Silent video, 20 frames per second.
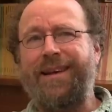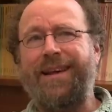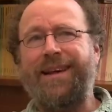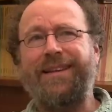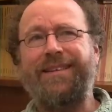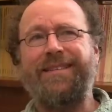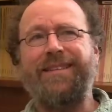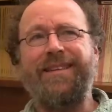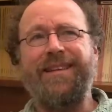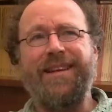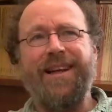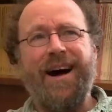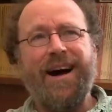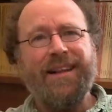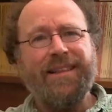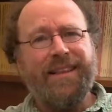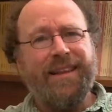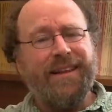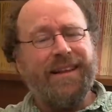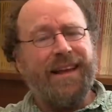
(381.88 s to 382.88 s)
It's
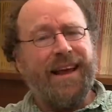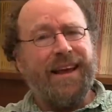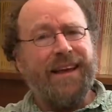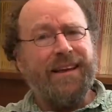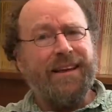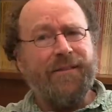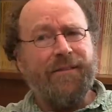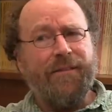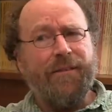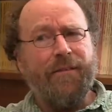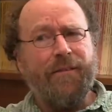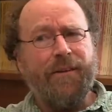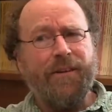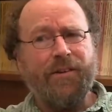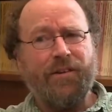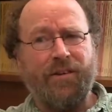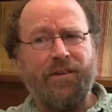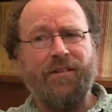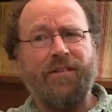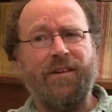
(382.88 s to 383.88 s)
not the lack of
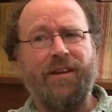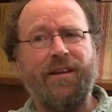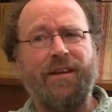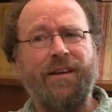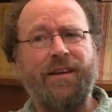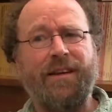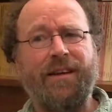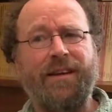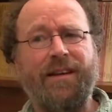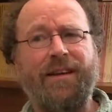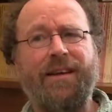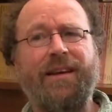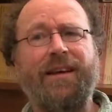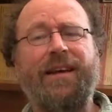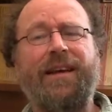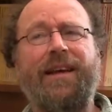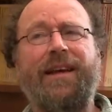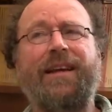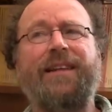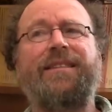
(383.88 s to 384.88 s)
efficiency,
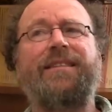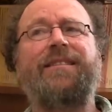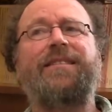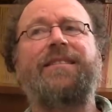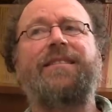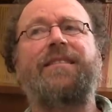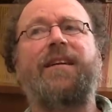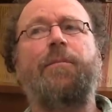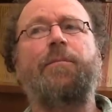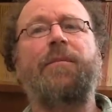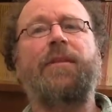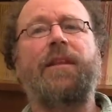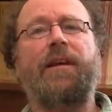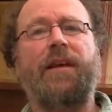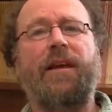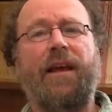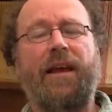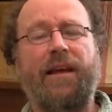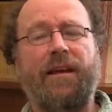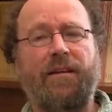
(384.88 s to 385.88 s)
it's
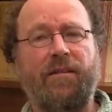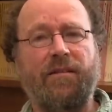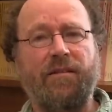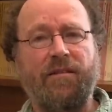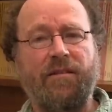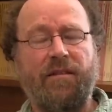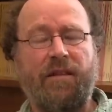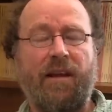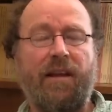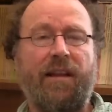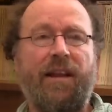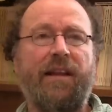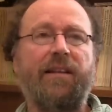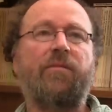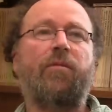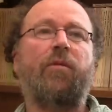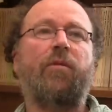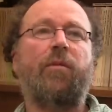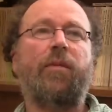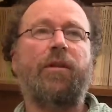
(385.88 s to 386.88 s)
something else. And
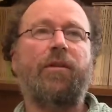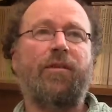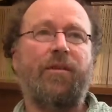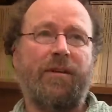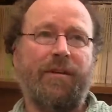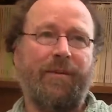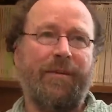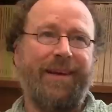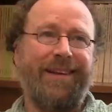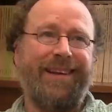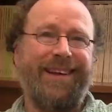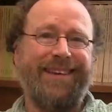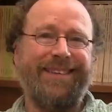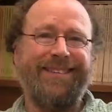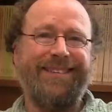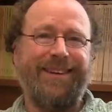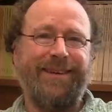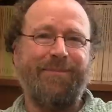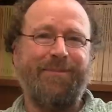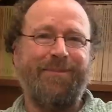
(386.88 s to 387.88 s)
that's what we'll be talking about
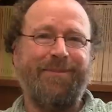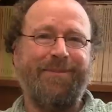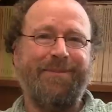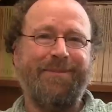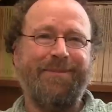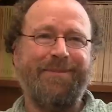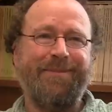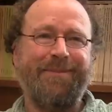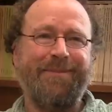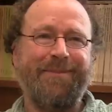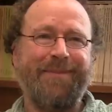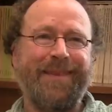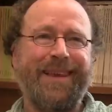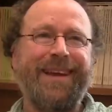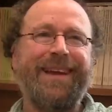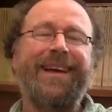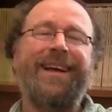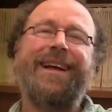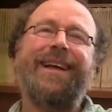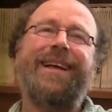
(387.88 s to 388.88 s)
next time.
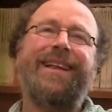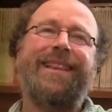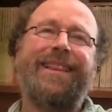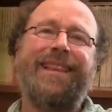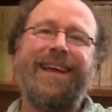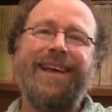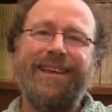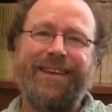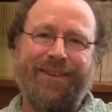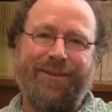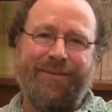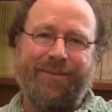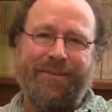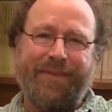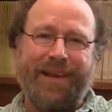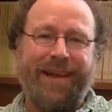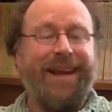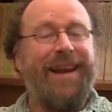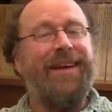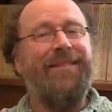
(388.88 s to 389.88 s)
Thank you
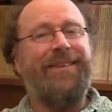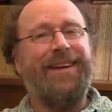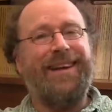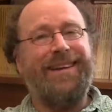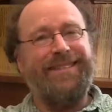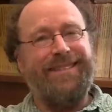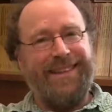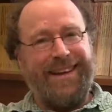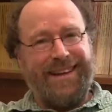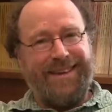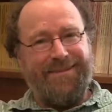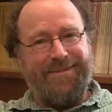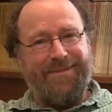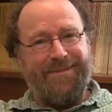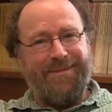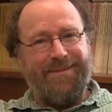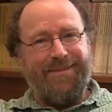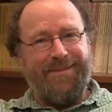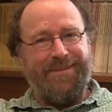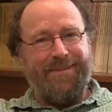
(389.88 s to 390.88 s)
and have a nice day.
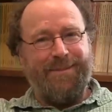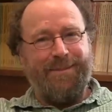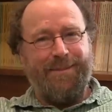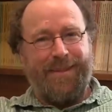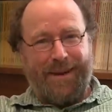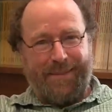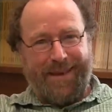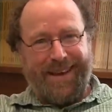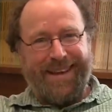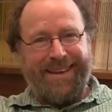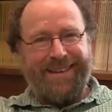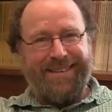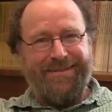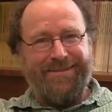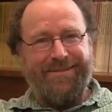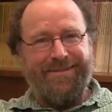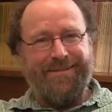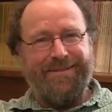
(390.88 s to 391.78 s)
Bye bye.